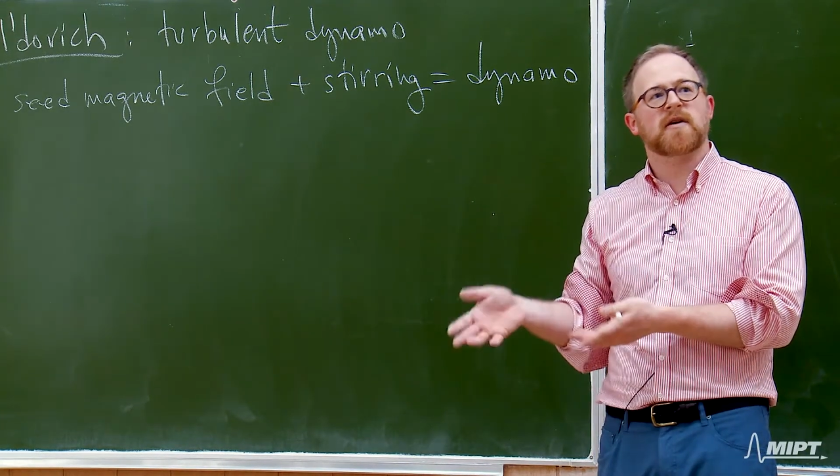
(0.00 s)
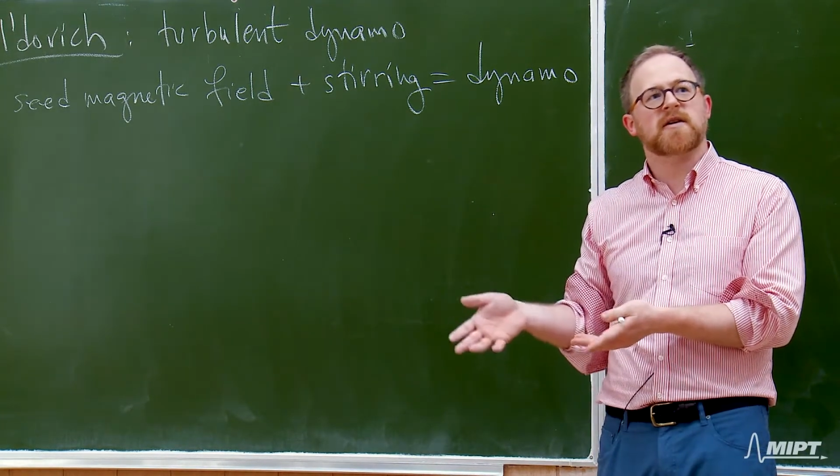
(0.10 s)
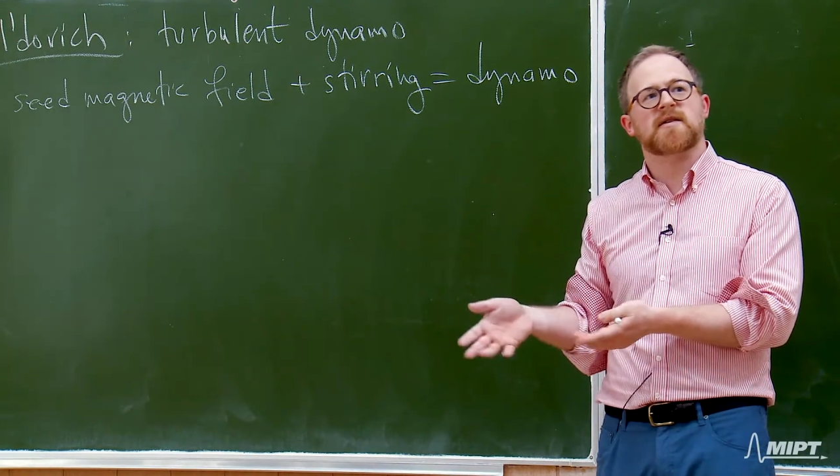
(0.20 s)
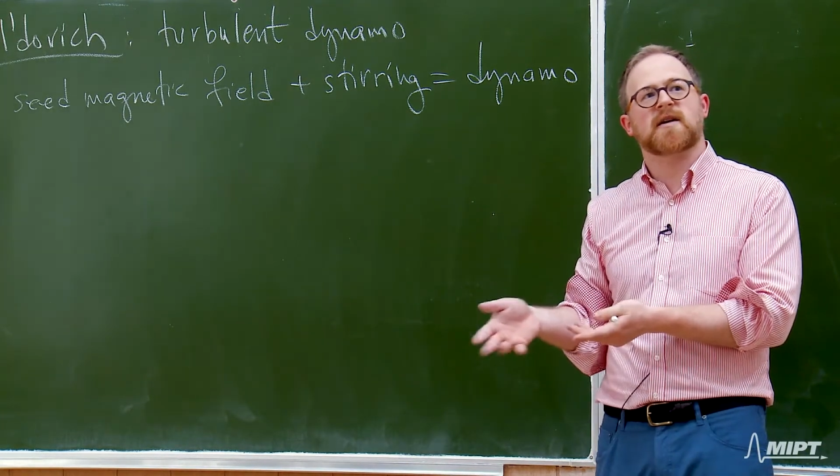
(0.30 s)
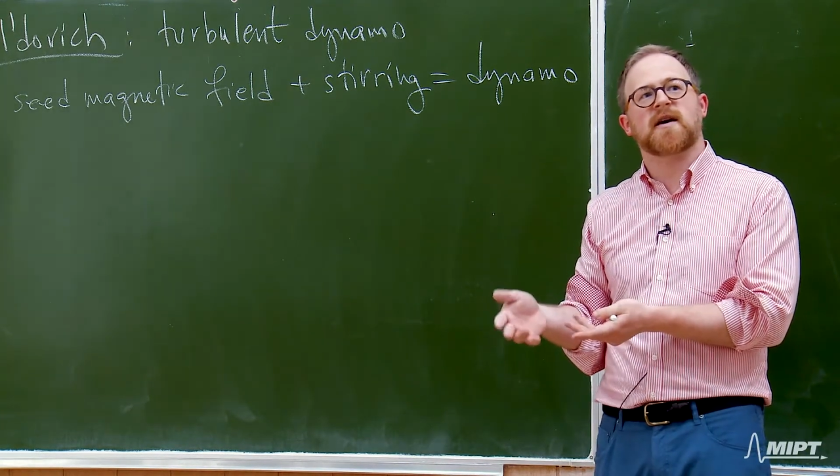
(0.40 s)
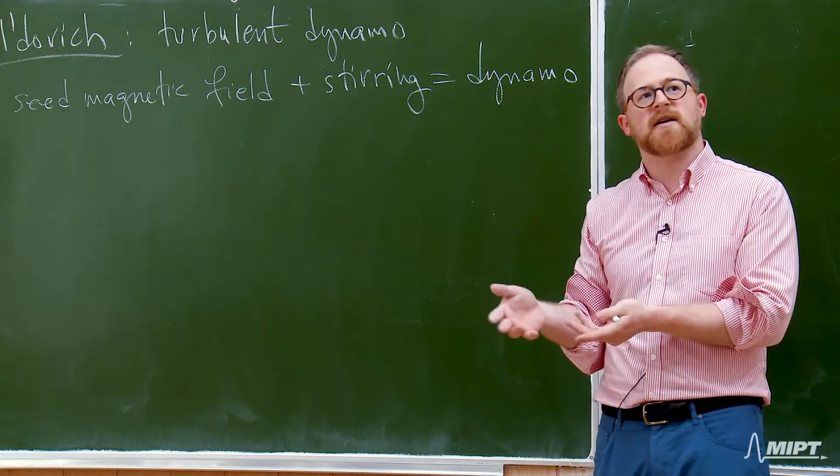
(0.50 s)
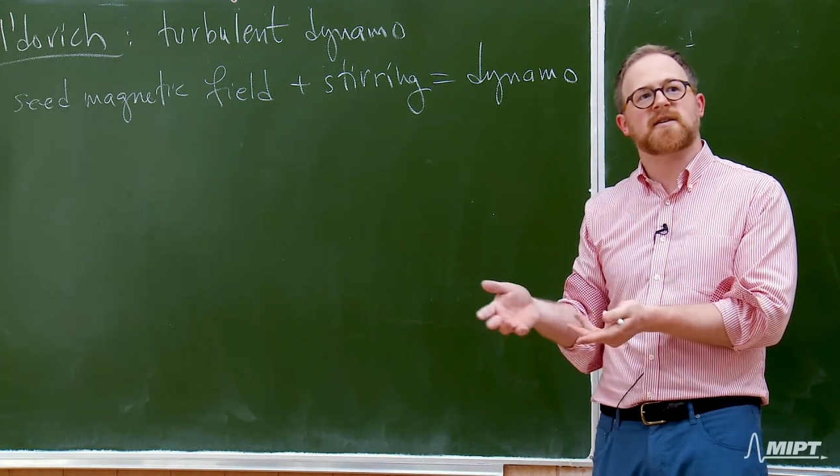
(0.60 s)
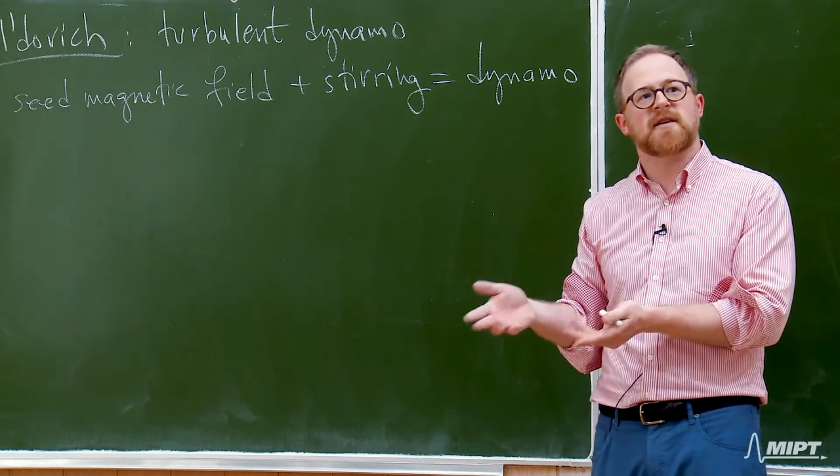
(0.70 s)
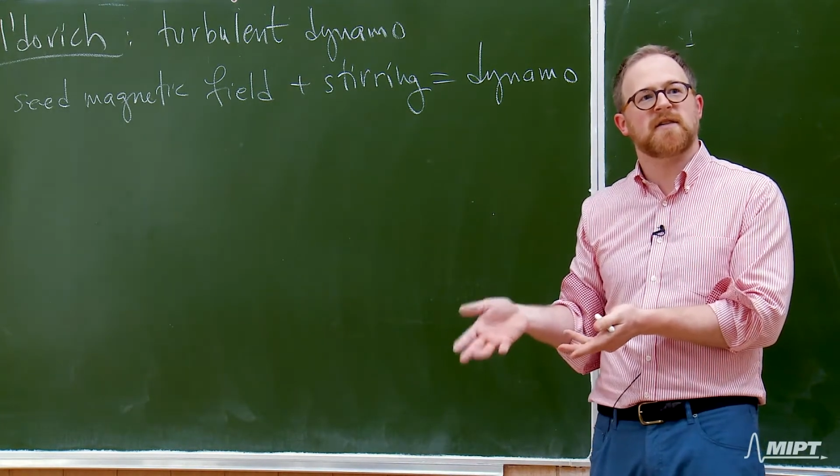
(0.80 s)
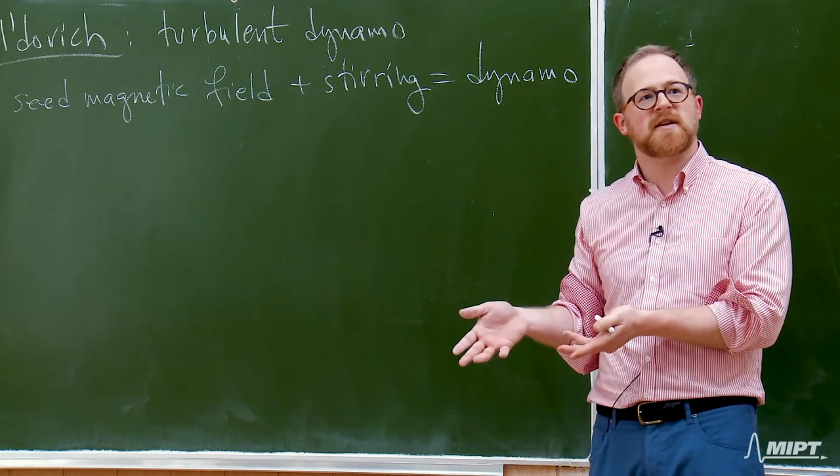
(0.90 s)
because the
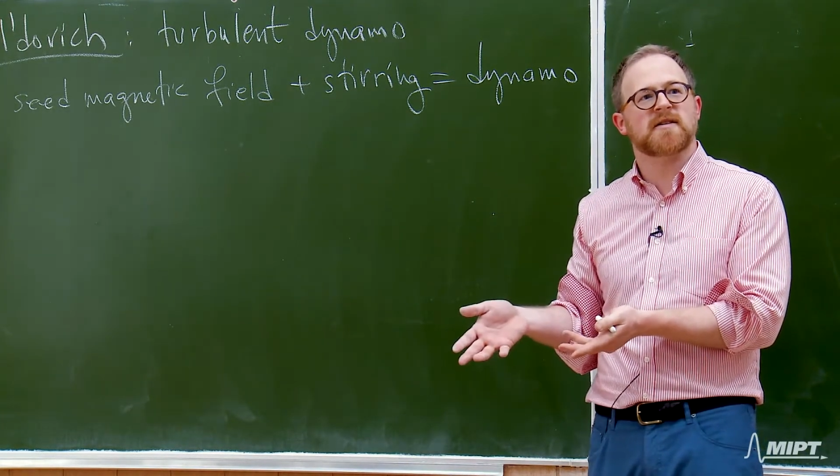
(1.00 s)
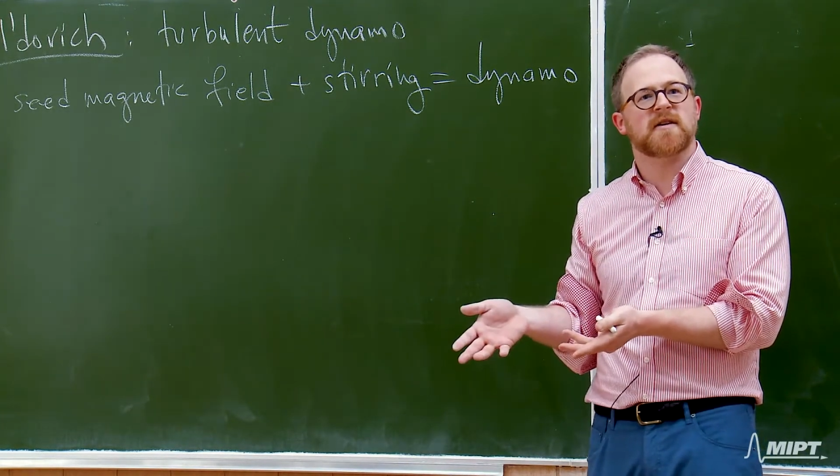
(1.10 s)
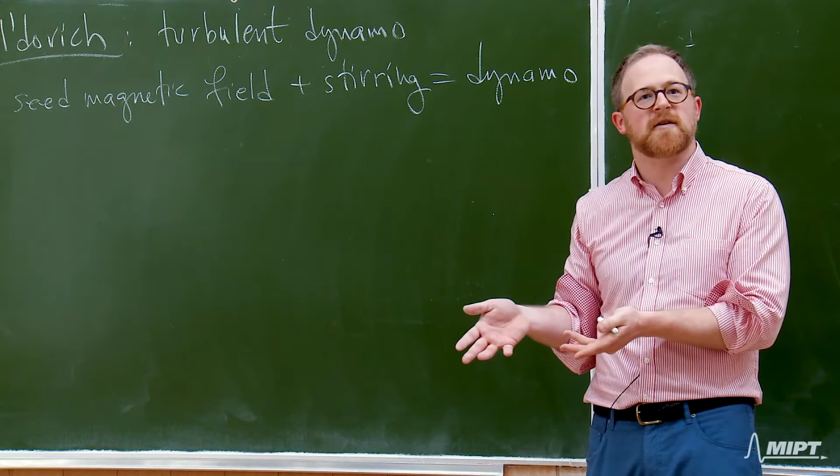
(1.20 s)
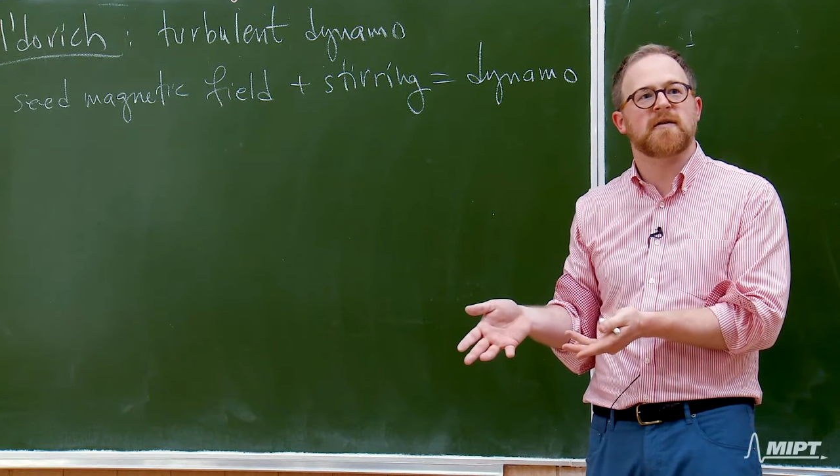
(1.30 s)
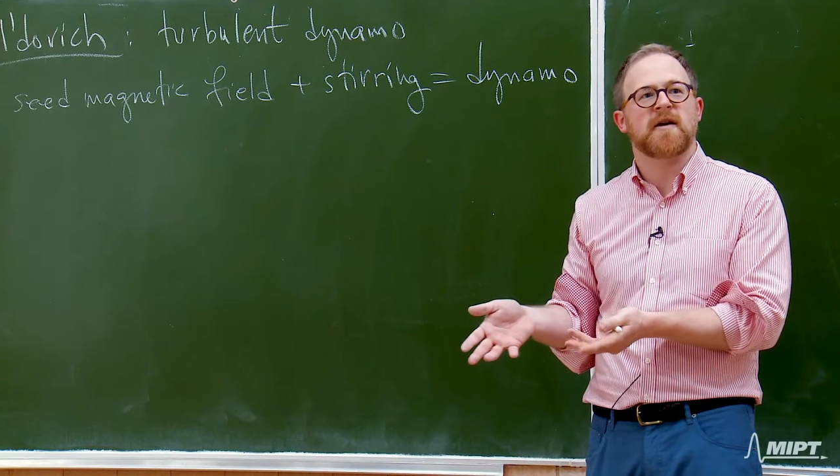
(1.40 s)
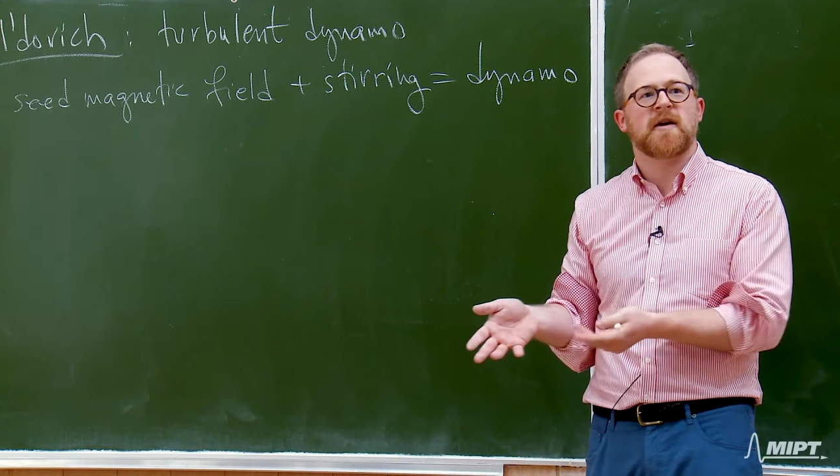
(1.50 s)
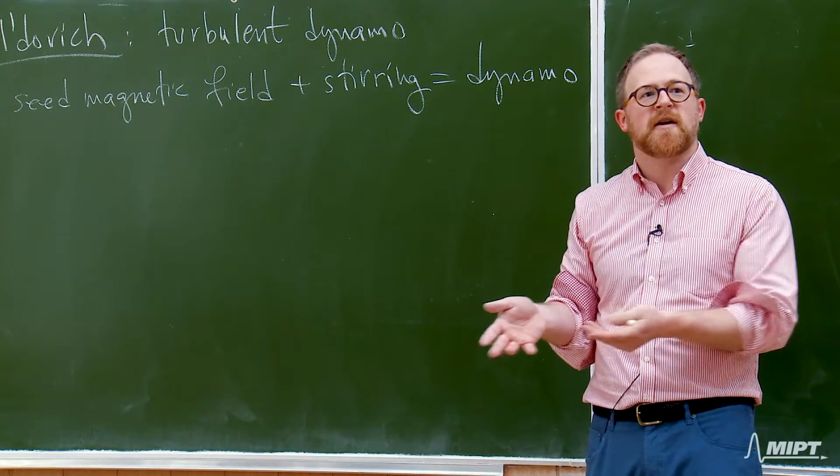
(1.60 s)
conductivity is low,